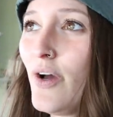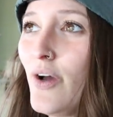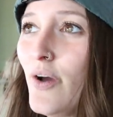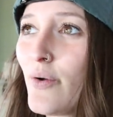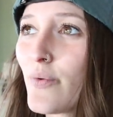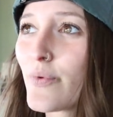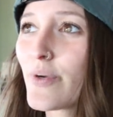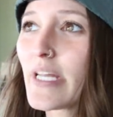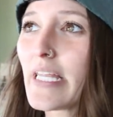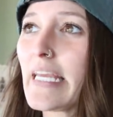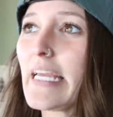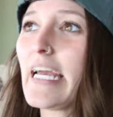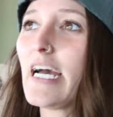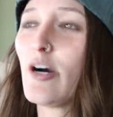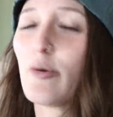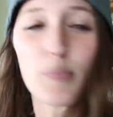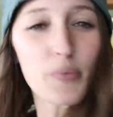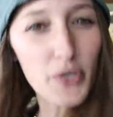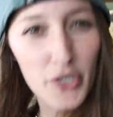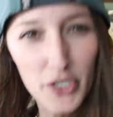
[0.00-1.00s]
really
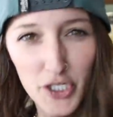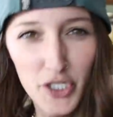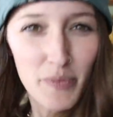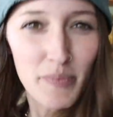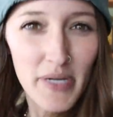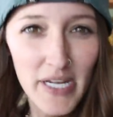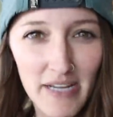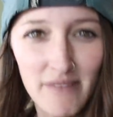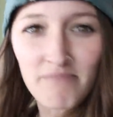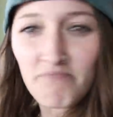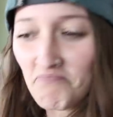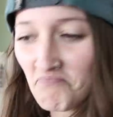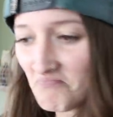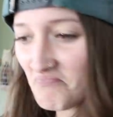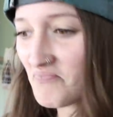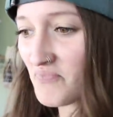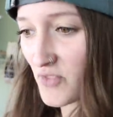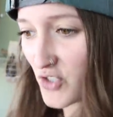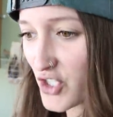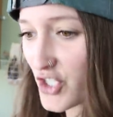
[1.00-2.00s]
helped push me
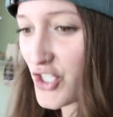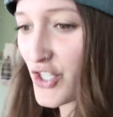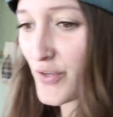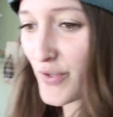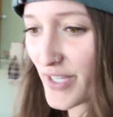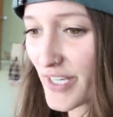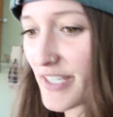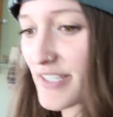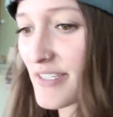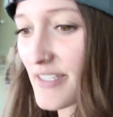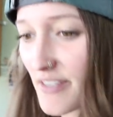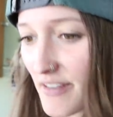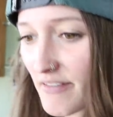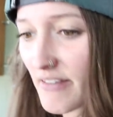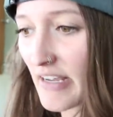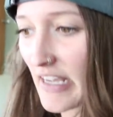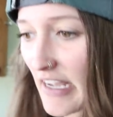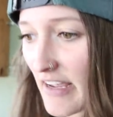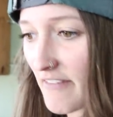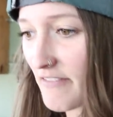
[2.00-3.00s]
to do this
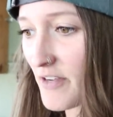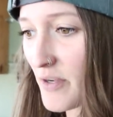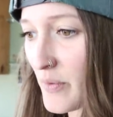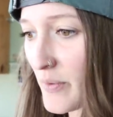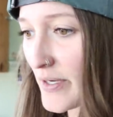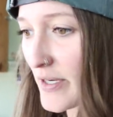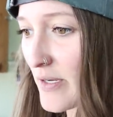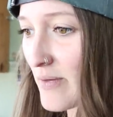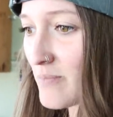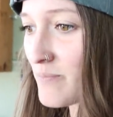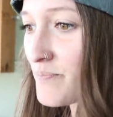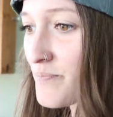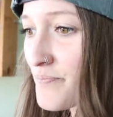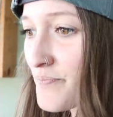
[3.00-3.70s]
if you will.